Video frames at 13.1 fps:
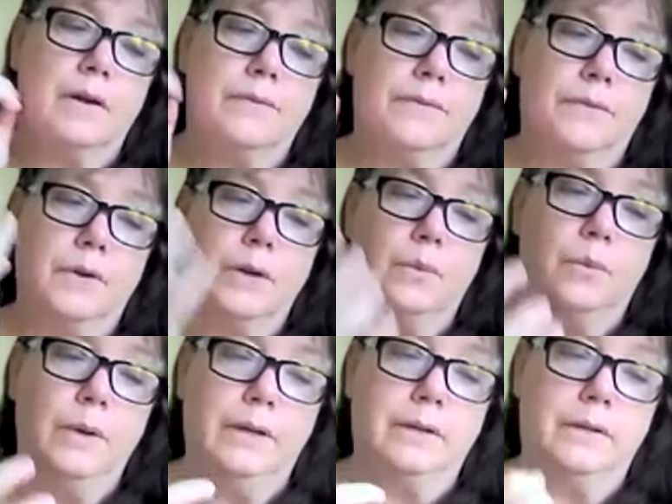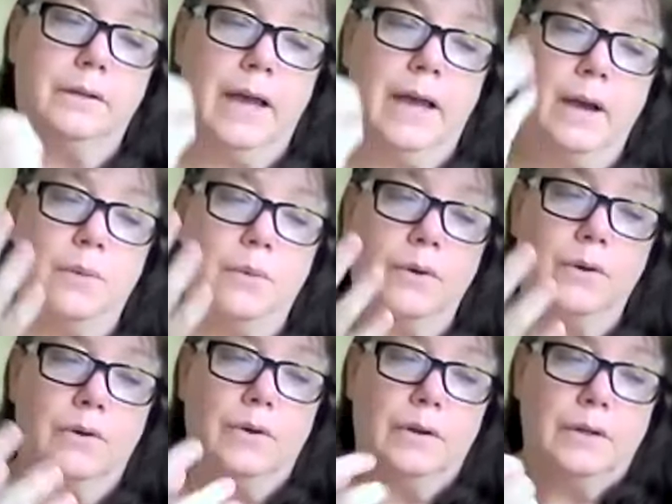free will,
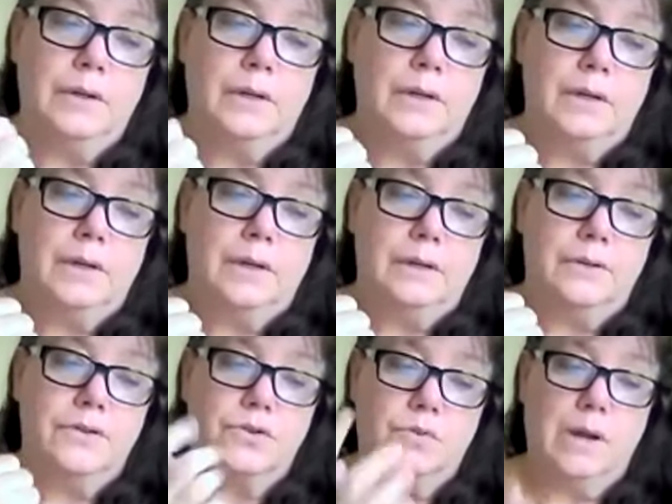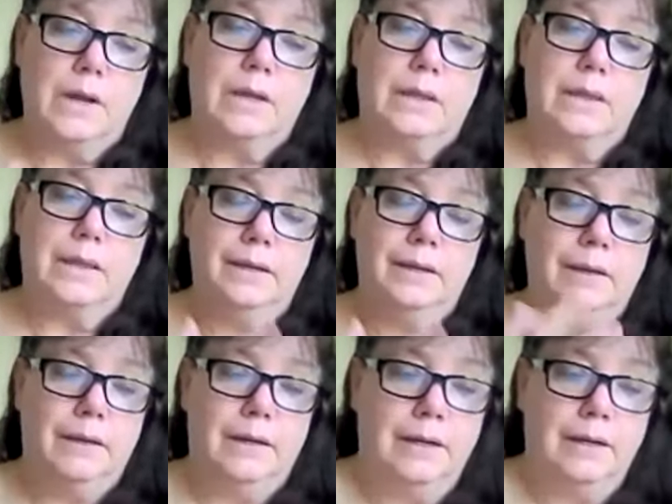our strength,
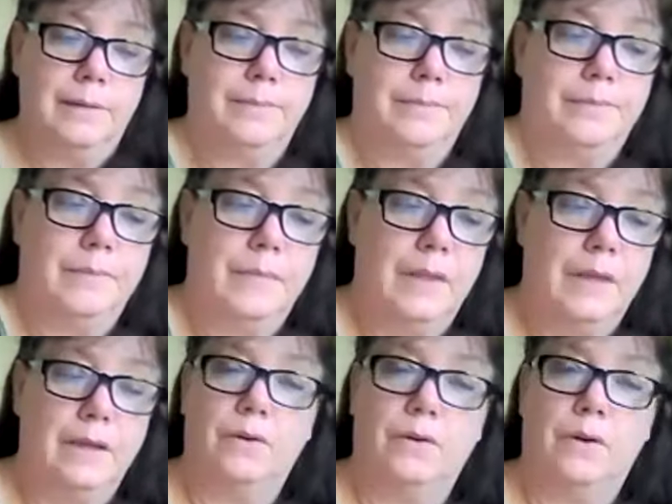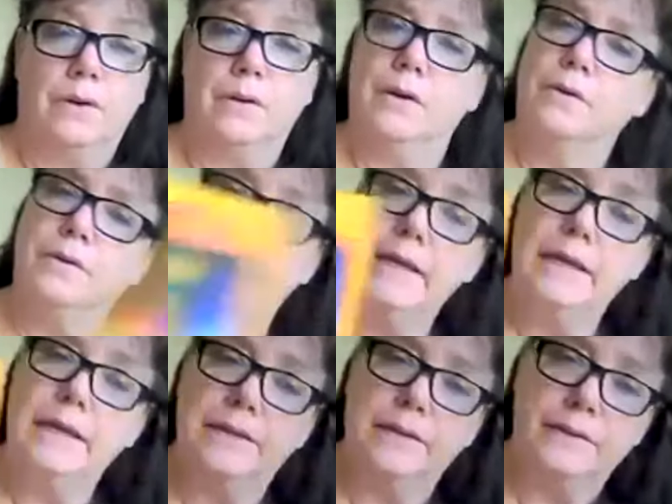our
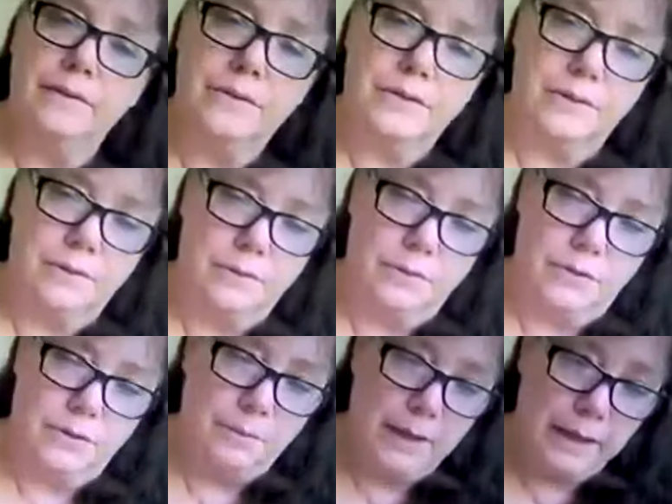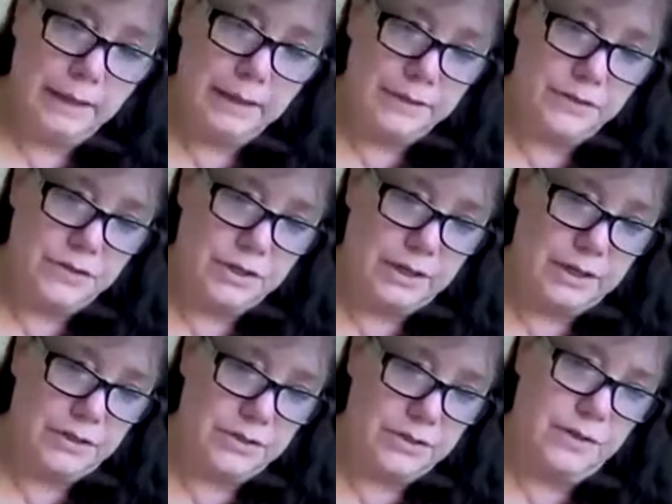need to make these
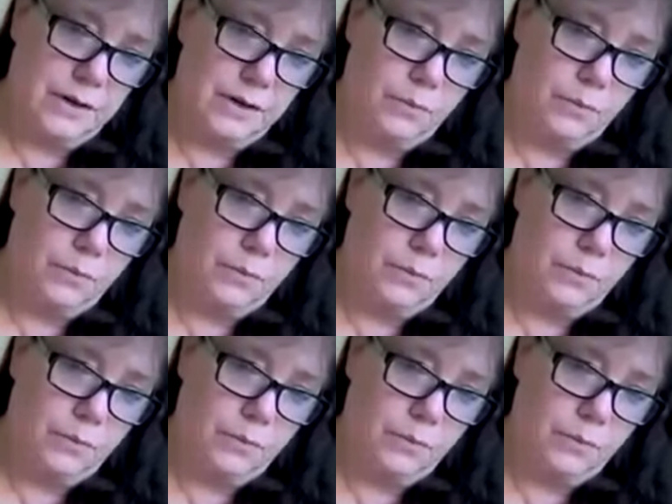changes. Our